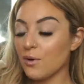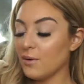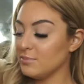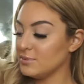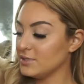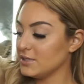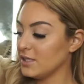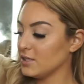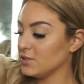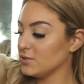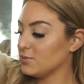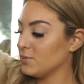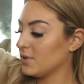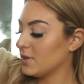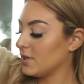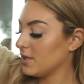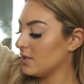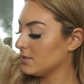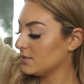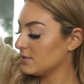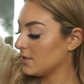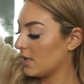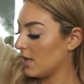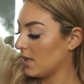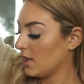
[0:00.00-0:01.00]
obsessed with
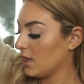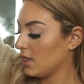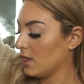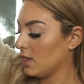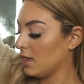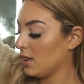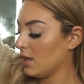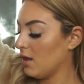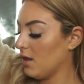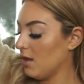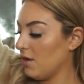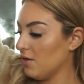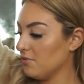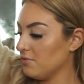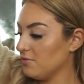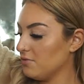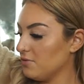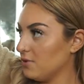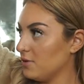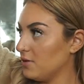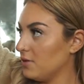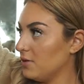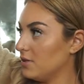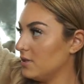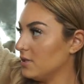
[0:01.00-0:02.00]
this. I love
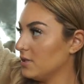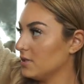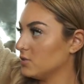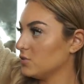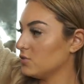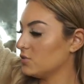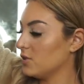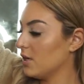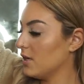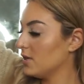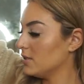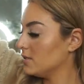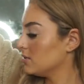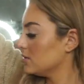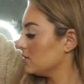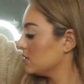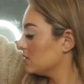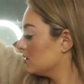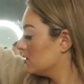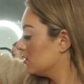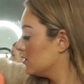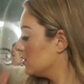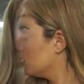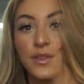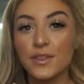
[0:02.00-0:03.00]
this dress.
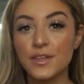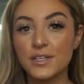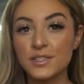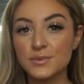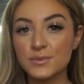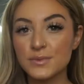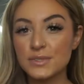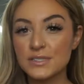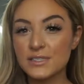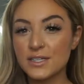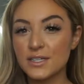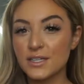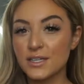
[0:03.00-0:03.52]
So this one's a